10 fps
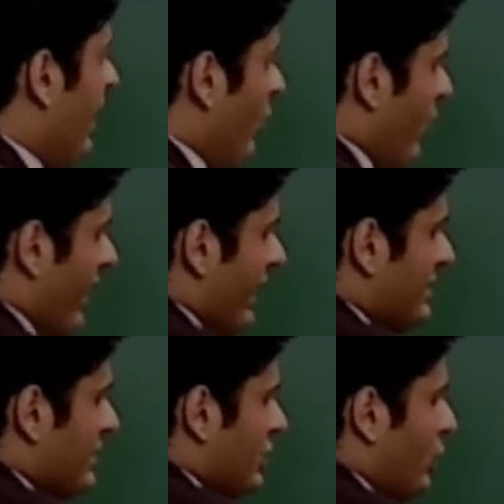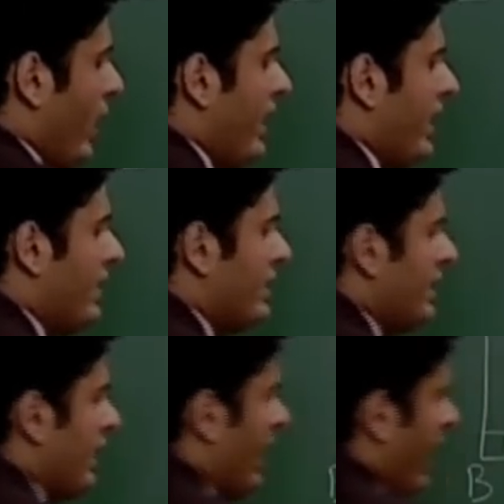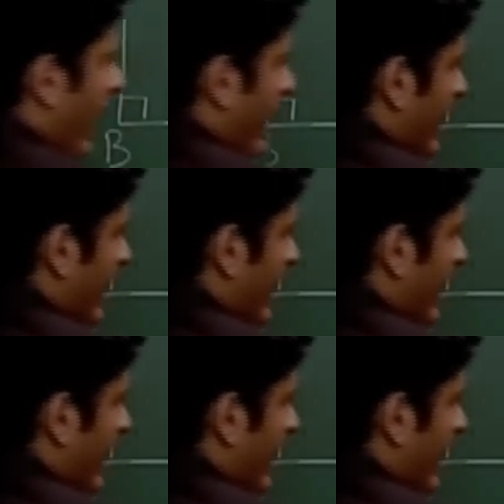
when I square it, I